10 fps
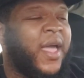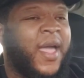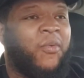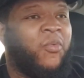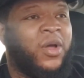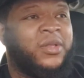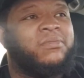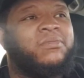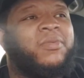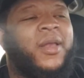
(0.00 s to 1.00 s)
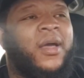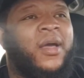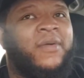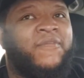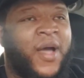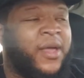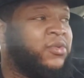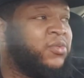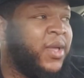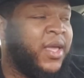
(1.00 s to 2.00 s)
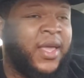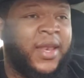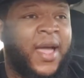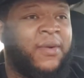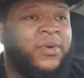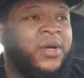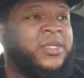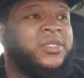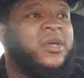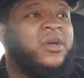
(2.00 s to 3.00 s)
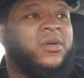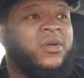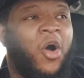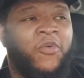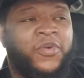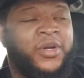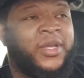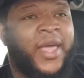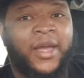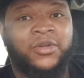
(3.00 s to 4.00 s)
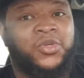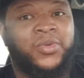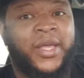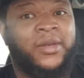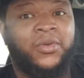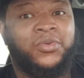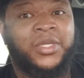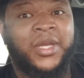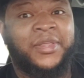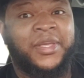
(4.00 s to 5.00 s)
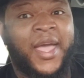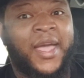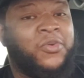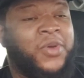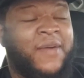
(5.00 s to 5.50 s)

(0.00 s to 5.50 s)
had one finals win, and that was over the Lakers, who didn't lose another game,